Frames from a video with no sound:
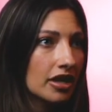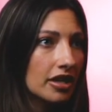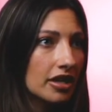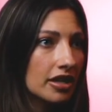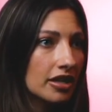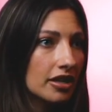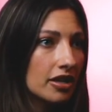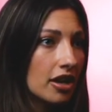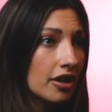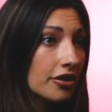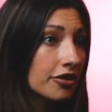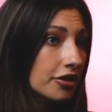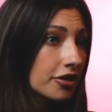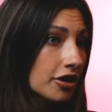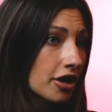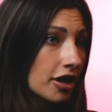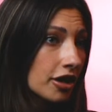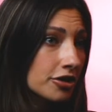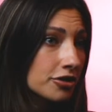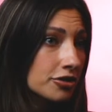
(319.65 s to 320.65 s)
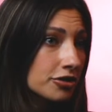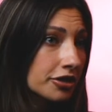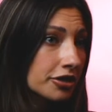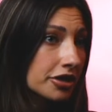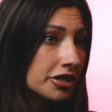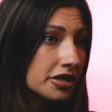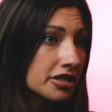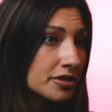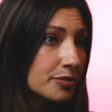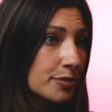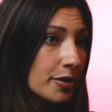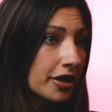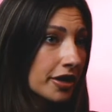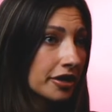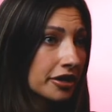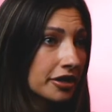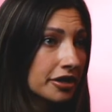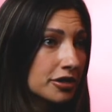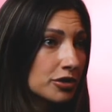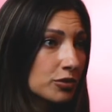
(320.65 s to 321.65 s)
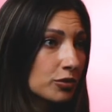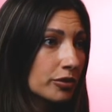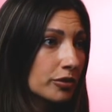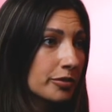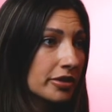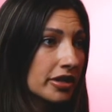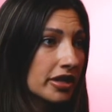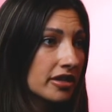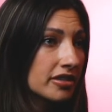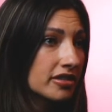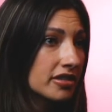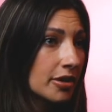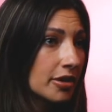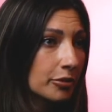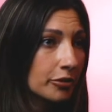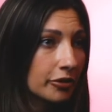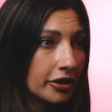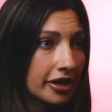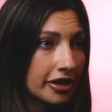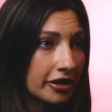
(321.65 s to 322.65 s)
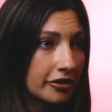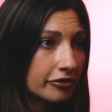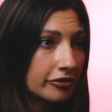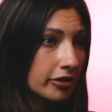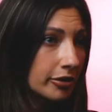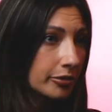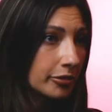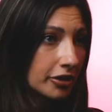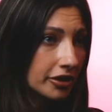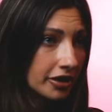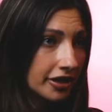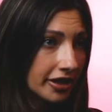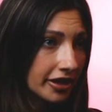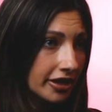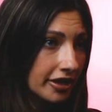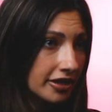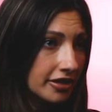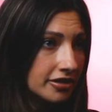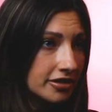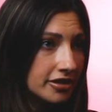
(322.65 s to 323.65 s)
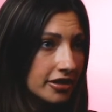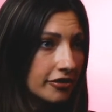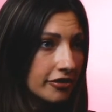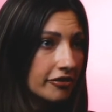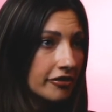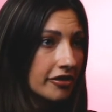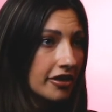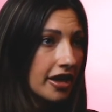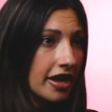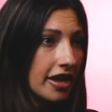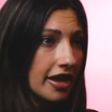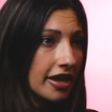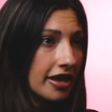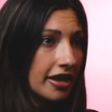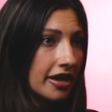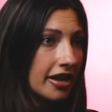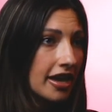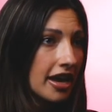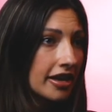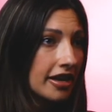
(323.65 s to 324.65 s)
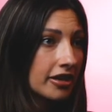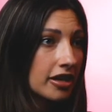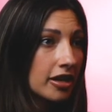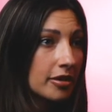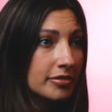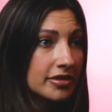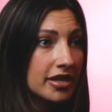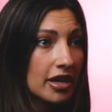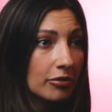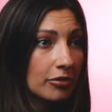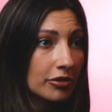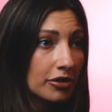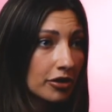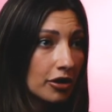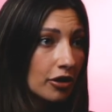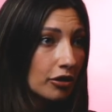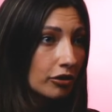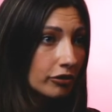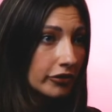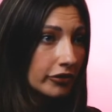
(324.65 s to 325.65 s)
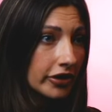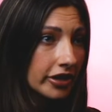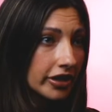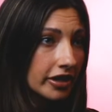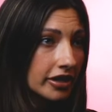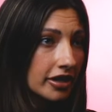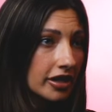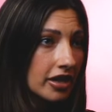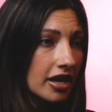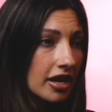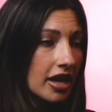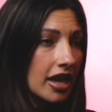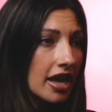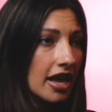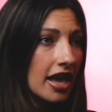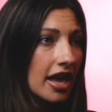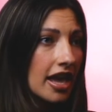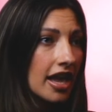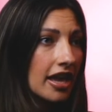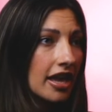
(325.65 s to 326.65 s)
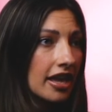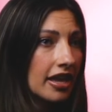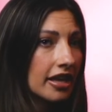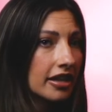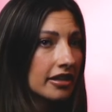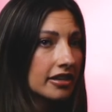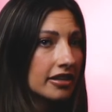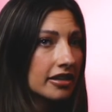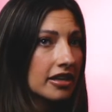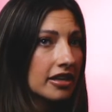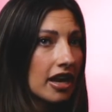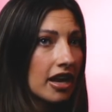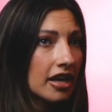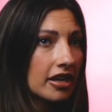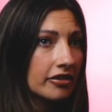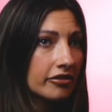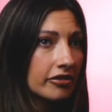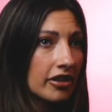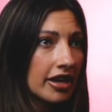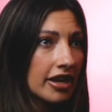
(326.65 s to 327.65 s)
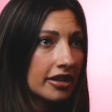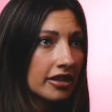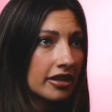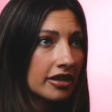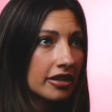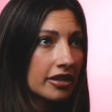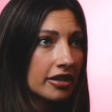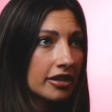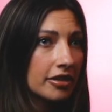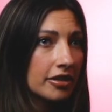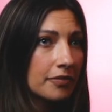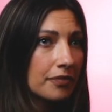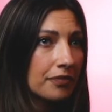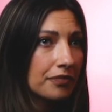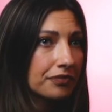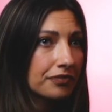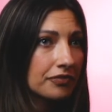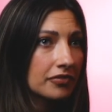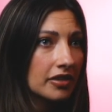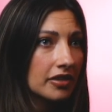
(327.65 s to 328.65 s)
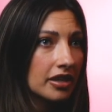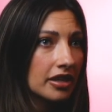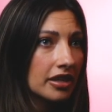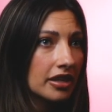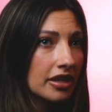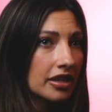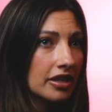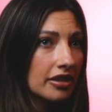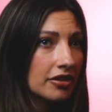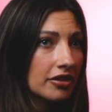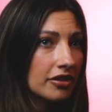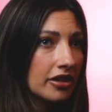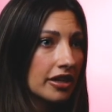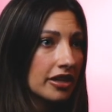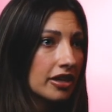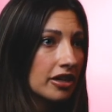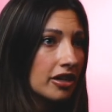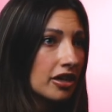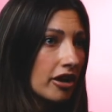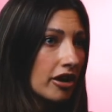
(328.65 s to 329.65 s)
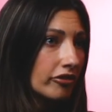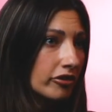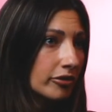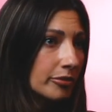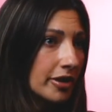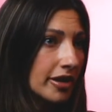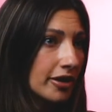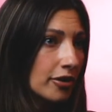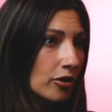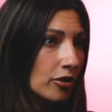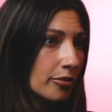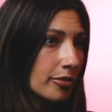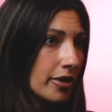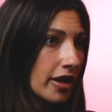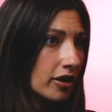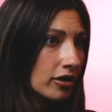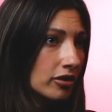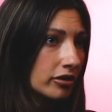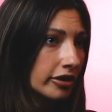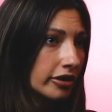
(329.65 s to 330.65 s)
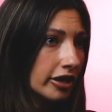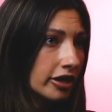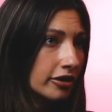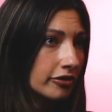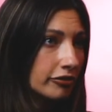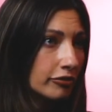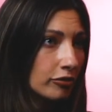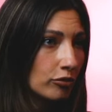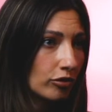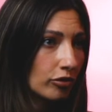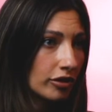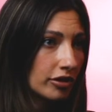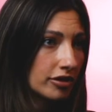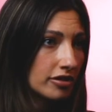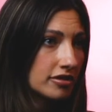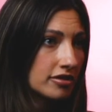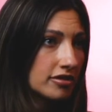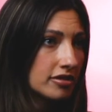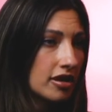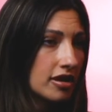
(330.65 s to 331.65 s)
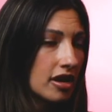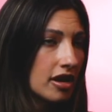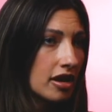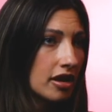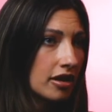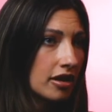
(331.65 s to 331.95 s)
in other countries parents were being separated from their kids if they had come down with COVID, and kind of like a either like a government or medically enforced